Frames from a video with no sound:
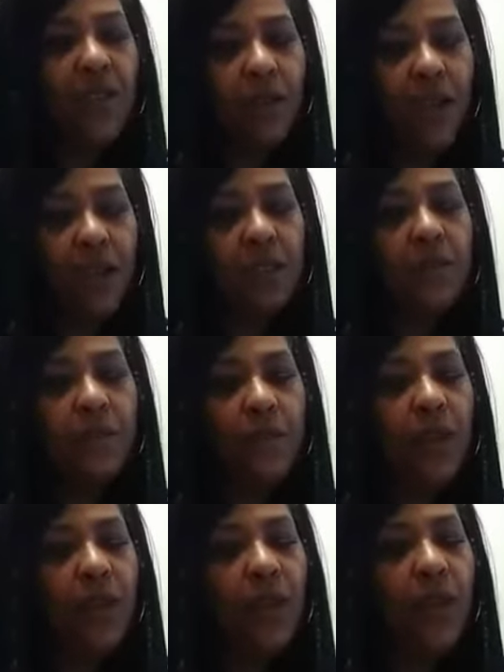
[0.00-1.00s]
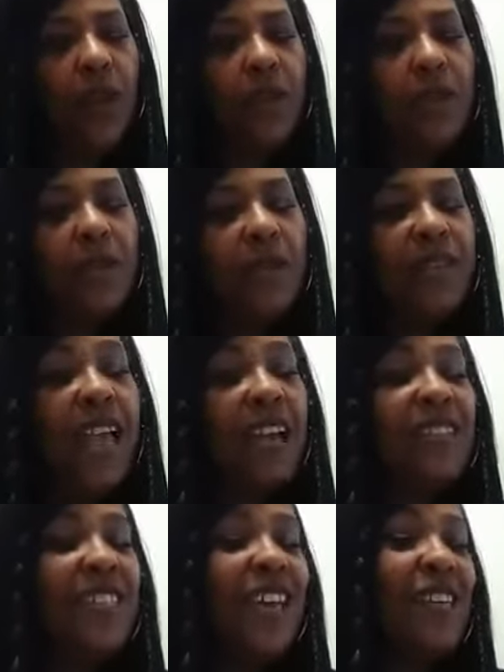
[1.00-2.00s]
Okay. Now
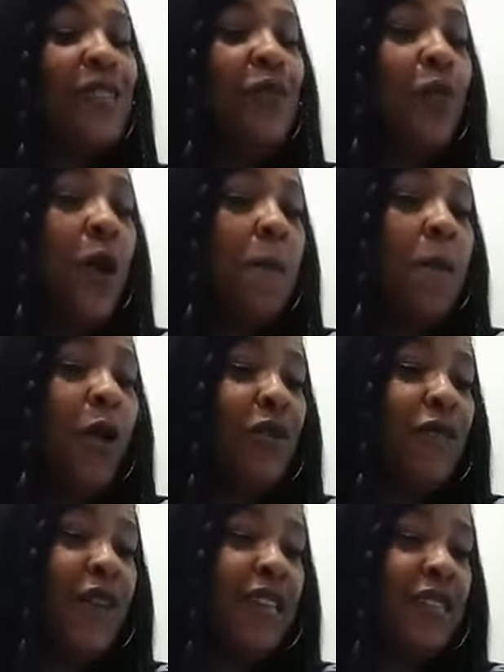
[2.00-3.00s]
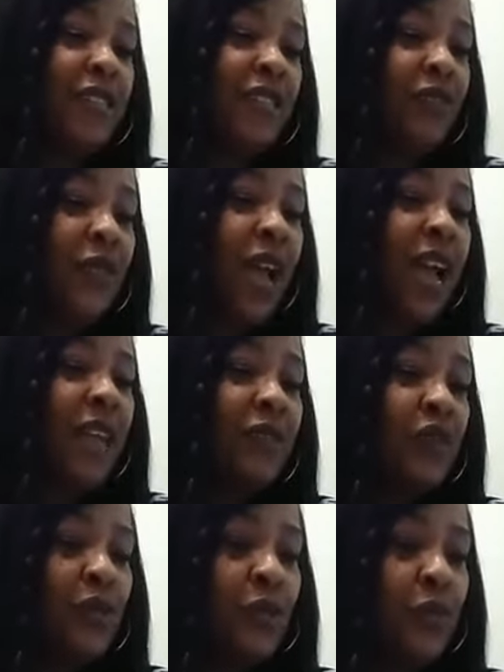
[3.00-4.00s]
tell us what motivates and
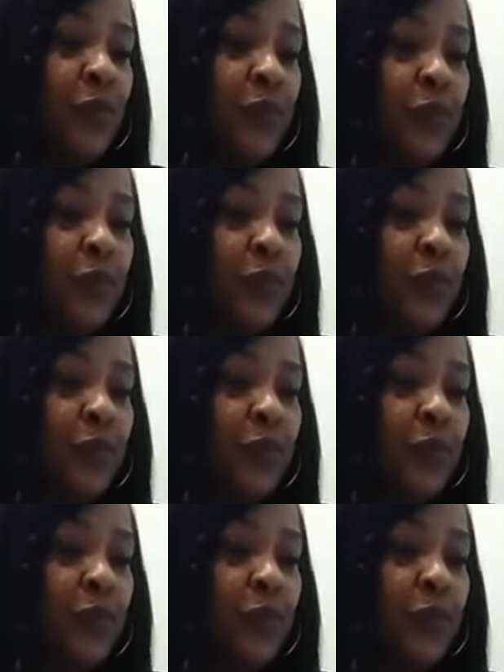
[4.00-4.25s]
drives you.